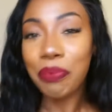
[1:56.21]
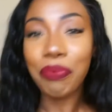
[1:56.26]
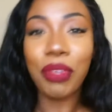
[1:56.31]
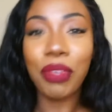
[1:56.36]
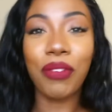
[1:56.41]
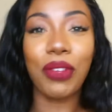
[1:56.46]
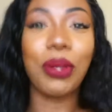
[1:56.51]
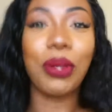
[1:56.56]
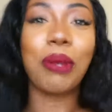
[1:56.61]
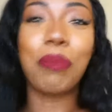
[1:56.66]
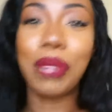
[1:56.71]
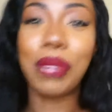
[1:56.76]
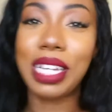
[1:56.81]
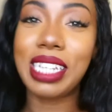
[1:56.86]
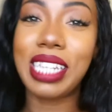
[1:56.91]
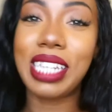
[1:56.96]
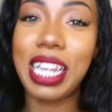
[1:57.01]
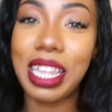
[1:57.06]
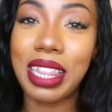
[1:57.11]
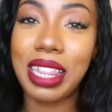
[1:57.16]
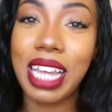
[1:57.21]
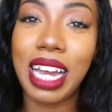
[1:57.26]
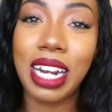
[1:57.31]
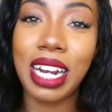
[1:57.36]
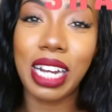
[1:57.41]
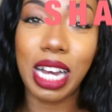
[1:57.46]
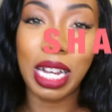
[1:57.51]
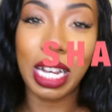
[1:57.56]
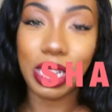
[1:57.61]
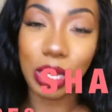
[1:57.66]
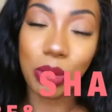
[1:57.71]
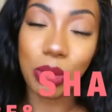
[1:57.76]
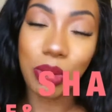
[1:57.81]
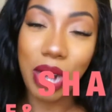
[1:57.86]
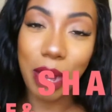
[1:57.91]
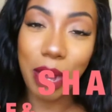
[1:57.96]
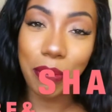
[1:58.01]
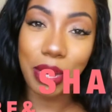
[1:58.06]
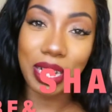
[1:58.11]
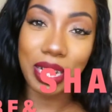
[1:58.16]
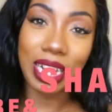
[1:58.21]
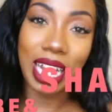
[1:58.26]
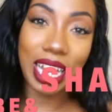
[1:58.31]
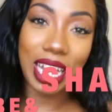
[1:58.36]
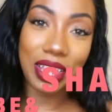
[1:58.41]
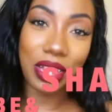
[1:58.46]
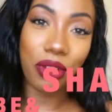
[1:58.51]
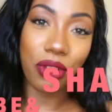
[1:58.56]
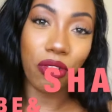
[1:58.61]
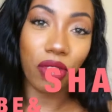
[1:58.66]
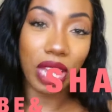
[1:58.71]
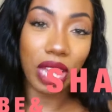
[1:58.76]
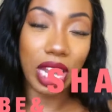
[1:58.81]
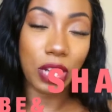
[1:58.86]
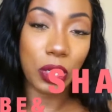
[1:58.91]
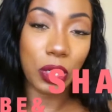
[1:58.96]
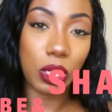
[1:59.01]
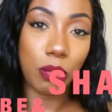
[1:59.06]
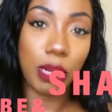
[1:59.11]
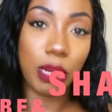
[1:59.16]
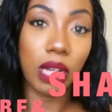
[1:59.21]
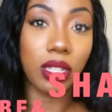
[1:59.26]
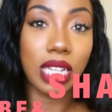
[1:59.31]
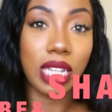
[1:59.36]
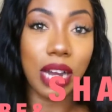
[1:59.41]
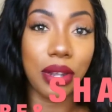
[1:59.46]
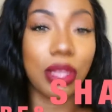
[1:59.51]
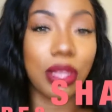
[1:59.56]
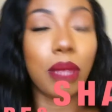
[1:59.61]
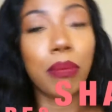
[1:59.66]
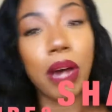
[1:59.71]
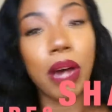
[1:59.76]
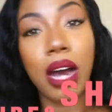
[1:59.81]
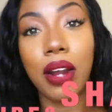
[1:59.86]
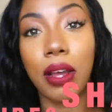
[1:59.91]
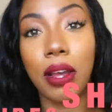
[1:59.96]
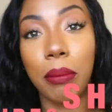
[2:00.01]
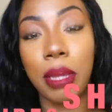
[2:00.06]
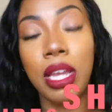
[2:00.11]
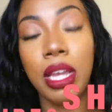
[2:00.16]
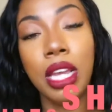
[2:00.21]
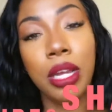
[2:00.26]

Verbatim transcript: if you could please hit that subscribe button and that notifications bell down at the bottom.